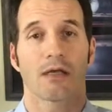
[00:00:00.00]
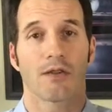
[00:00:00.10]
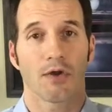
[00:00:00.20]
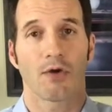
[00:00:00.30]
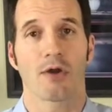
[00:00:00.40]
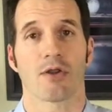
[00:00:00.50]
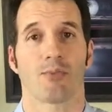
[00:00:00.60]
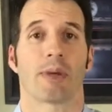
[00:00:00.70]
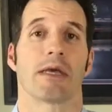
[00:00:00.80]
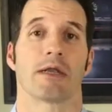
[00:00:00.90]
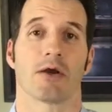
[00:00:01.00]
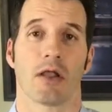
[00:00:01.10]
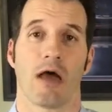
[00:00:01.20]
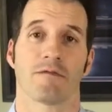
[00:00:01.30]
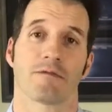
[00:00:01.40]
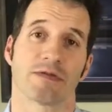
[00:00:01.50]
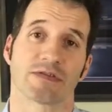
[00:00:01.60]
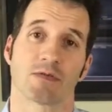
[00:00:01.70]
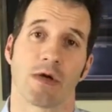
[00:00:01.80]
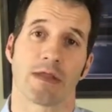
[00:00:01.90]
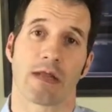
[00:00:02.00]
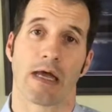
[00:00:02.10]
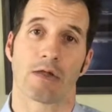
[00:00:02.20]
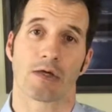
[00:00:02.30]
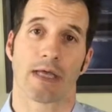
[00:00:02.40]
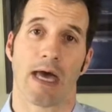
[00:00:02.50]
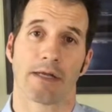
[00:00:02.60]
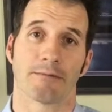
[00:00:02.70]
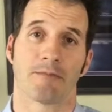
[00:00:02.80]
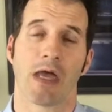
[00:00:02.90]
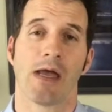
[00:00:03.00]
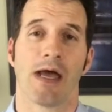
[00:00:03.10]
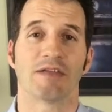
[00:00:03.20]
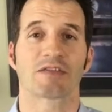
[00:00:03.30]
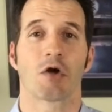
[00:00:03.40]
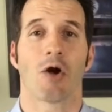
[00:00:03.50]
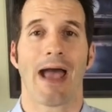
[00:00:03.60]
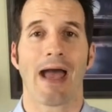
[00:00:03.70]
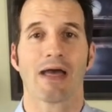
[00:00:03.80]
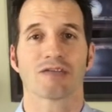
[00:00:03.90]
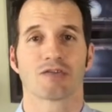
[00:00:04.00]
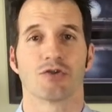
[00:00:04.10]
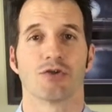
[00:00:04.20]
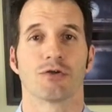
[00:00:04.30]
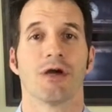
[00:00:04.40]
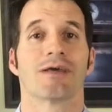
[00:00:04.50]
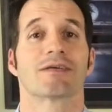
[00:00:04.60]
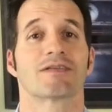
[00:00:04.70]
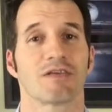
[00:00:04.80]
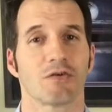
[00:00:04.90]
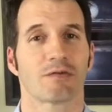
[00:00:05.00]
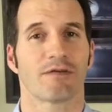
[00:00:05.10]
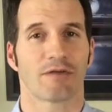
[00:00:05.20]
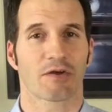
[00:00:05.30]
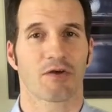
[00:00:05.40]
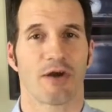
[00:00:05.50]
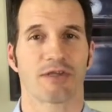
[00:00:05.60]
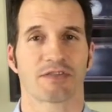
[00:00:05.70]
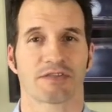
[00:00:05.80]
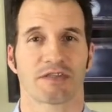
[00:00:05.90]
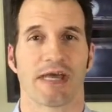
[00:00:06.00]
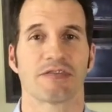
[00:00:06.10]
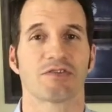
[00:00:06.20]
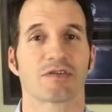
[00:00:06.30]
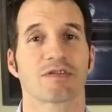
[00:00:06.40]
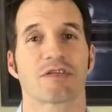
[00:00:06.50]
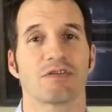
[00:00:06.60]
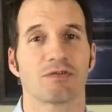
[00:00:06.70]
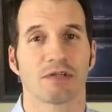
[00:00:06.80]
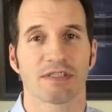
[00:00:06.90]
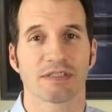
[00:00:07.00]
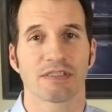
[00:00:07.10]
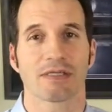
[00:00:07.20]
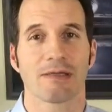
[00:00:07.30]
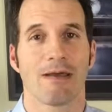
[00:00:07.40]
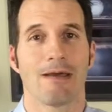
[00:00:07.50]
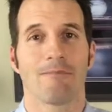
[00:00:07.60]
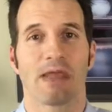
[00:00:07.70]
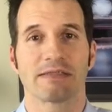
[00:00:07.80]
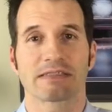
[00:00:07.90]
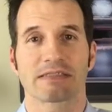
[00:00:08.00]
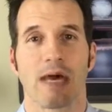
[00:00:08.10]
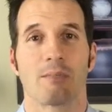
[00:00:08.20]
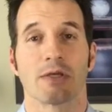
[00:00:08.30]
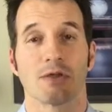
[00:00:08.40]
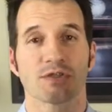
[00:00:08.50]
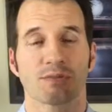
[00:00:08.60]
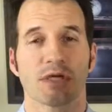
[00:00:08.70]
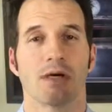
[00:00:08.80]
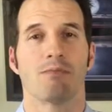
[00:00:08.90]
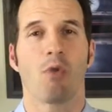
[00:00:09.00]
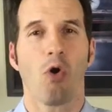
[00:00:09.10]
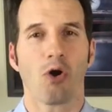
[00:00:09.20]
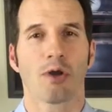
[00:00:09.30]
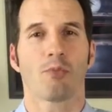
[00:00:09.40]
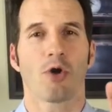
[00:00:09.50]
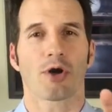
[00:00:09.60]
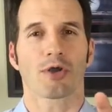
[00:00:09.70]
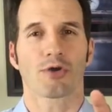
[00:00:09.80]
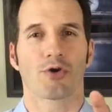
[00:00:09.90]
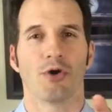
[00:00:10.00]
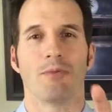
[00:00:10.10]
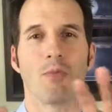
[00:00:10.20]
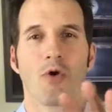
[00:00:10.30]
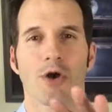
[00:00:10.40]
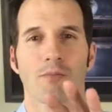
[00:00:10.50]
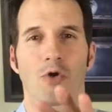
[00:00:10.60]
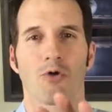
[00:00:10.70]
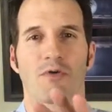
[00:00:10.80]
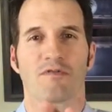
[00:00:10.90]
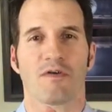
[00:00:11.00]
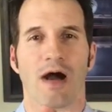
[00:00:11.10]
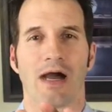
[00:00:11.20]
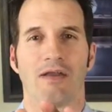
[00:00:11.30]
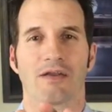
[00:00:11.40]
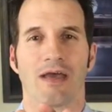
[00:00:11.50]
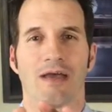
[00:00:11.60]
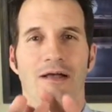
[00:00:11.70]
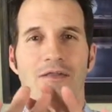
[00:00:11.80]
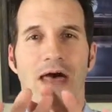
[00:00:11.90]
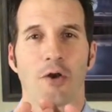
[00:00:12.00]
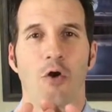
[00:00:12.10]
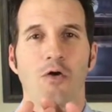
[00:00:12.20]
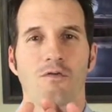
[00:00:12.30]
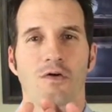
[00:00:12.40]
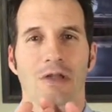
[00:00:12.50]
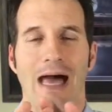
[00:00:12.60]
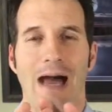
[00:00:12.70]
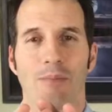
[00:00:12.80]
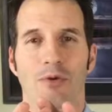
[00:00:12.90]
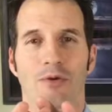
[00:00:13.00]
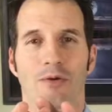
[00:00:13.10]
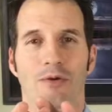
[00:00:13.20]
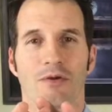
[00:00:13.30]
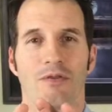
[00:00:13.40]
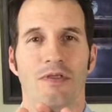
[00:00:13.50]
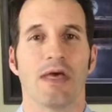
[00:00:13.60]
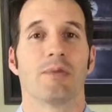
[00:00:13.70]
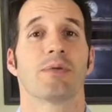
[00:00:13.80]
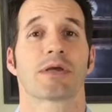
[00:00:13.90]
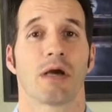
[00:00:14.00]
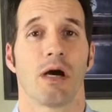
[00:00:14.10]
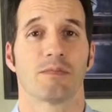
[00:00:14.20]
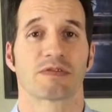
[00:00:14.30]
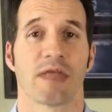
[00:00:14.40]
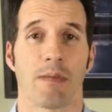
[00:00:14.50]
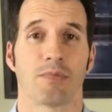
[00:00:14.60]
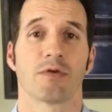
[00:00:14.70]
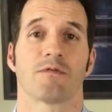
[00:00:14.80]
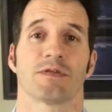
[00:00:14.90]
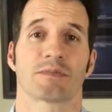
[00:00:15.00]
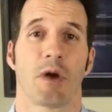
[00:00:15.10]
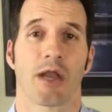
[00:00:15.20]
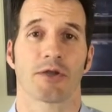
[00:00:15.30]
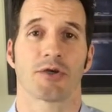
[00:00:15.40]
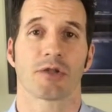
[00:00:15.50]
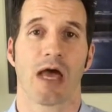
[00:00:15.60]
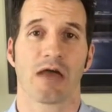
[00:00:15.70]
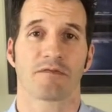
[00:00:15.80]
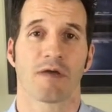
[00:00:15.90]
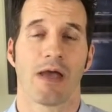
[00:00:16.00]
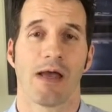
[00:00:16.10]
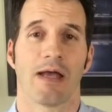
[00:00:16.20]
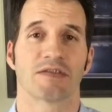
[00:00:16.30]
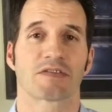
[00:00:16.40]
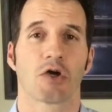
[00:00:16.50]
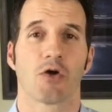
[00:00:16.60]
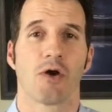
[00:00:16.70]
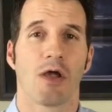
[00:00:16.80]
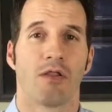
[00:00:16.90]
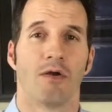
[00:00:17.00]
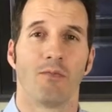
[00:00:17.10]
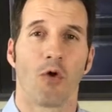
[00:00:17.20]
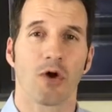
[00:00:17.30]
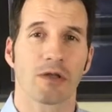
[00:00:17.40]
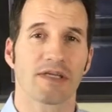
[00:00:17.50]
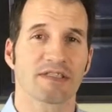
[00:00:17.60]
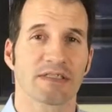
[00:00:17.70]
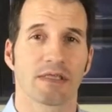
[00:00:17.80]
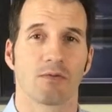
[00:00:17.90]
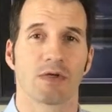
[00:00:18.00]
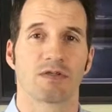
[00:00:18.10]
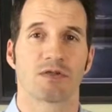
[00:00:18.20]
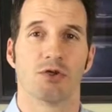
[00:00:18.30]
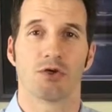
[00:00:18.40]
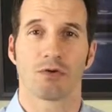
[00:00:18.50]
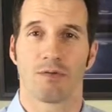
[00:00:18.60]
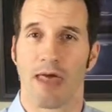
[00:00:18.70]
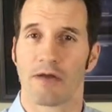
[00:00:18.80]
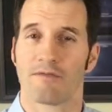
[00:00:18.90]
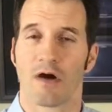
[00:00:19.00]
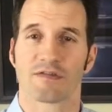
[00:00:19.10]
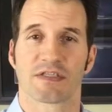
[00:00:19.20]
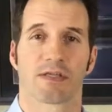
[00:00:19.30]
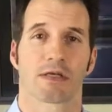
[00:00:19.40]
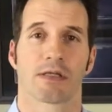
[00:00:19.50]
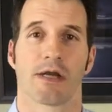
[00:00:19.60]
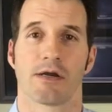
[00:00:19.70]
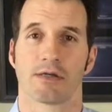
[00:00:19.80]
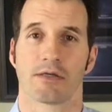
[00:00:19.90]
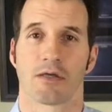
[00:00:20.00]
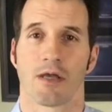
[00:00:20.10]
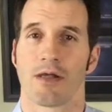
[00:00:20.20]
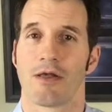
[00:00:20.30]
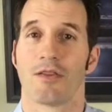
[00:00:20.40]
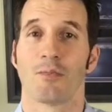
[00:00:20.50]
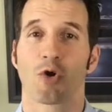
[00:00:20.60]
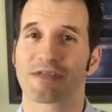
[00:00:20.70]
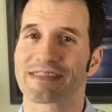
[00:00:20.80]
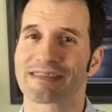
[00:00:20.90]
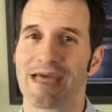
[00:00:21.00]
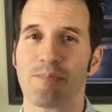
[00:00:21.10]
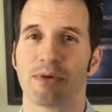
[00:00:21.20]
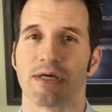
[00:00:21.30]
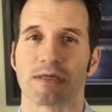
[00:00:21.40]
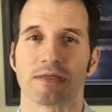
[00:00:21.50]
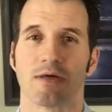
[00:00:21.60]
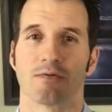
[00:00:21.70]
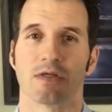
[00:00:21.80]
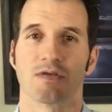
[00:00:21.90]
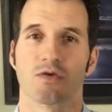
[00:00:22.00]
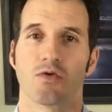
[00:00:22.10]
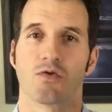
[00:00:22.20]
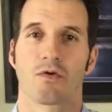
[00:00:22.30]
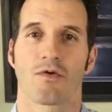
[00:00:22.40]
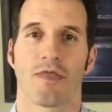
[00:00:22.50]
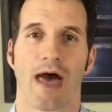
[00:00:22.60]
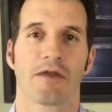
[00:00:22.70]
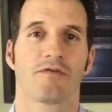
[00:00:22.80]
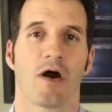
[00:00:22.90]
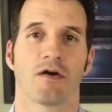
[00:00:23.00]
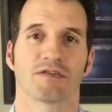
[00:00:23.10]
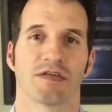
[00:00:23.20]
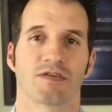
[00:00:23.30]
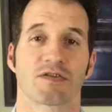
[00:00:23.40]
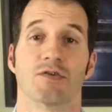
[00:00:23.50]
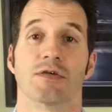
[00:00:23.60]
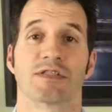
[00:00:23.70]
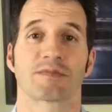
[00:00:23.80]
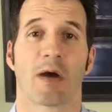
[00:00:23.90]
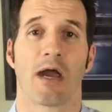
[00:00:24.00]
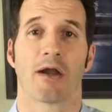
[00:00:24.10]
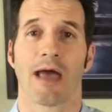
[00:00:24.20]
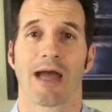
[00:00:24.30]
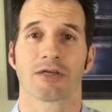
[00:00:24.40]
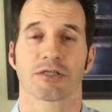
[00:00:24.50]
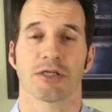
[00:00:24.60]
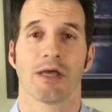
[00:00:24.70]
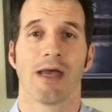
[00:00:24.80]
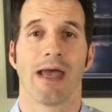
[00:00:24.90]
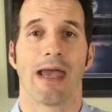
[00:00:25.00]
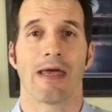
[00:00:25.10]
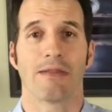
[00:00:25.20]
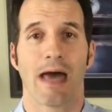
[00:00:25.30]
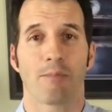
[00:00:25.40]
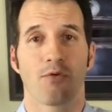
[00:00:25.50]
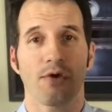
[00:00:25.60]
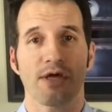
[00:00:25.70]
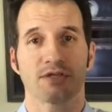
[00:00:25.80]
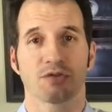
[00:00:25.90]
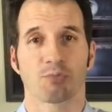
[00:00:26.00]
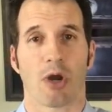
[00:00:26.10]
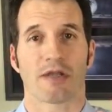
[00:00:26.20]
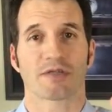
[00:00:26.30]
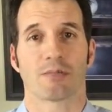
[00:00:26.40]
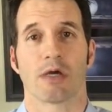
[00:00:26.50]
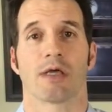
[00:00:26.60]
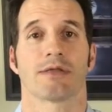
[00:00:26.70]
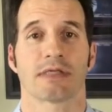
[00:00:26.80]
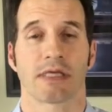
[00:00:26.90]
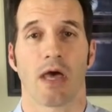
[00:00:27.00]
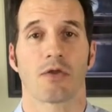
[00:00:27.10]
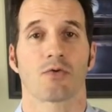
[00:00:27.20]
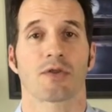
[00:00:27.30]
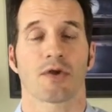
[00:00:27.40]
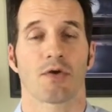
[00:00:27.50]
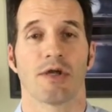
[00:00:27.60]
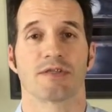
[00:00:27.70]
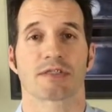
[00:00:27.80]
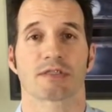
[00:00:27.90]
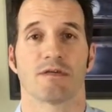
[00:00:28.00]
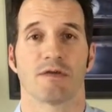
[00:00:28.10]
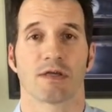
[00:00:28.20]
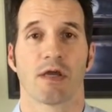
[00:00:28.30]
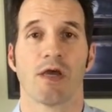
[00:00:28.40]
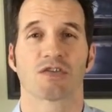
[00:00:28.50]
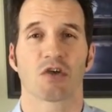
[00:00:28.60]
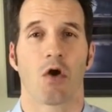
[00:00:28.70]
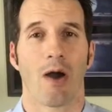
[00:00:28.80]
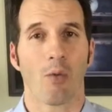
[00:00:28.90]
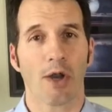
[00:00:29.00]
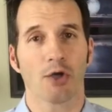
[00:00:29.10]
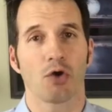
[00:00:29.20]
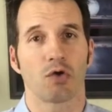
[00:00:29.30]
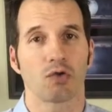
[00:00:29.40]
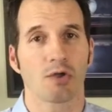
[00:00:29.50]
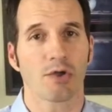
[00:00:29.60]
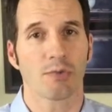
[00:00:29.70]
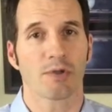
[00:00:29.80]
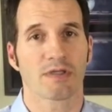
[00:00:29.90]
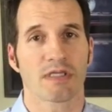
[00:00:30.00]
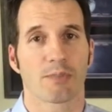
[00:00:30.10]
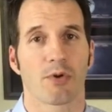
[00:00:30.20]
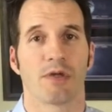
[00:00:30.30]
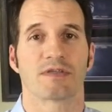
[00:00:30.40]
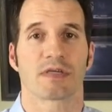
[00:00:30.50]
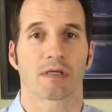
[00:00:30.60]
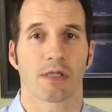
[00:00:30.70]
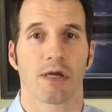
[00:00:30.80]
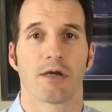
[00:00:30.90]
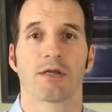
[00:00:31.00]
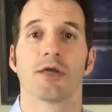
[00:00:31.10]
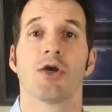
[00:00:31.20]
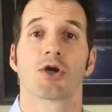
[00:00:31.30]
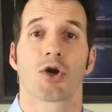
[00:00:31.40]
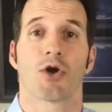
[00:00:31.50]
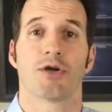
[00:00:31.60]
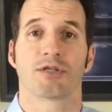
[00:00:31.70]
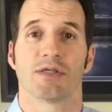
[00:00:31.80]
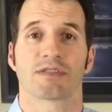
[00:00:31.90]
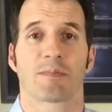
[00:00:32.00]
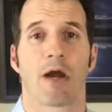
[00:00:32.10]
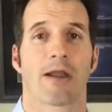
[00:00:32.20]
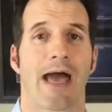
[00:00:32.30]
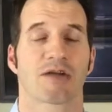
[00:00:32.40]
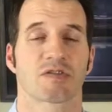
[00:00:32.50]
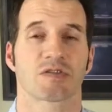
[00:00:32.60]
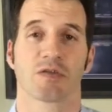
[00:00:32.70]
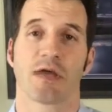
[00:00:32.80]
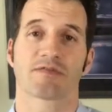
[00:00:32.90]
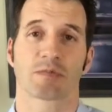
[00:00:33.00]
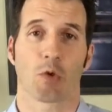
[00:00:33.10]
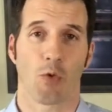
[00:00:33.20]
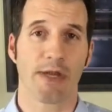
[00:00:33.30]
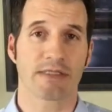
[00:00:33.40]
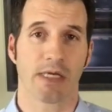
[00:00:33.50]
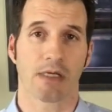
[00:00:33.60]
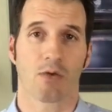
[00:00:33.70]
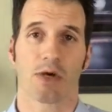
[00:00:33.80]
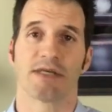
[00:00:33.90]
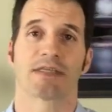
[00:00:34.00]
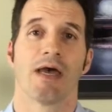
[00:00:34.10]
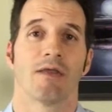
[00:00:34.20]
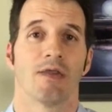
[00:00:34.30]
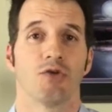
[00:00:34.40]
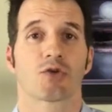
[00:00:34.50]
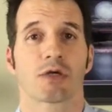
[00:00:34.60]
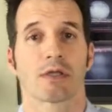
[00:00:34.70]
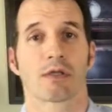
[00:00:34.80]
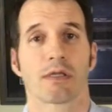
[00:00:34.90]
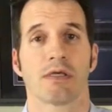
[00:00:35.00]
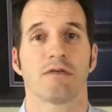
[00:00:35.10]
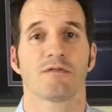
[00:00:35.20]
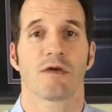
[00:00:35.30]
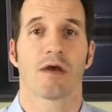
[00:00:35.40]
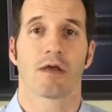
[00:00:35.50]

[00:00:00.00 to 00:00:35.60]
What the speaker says: the greater the pain in our life is the way that I look at it. And so as you continue living courageously, as you continue listening and stepping, and those become more and more congruent, more and more refined, that overlap then becomes that beautiful spot in your life. And so the more listening that we do, that evolves into clarity. The more stepping that we do, that evolves into inspired action. And that bridge is brought together with courageous living. So I want to go a little bit deeper into clarity, courage, and inspired action so that you have some great takeaways that you can leave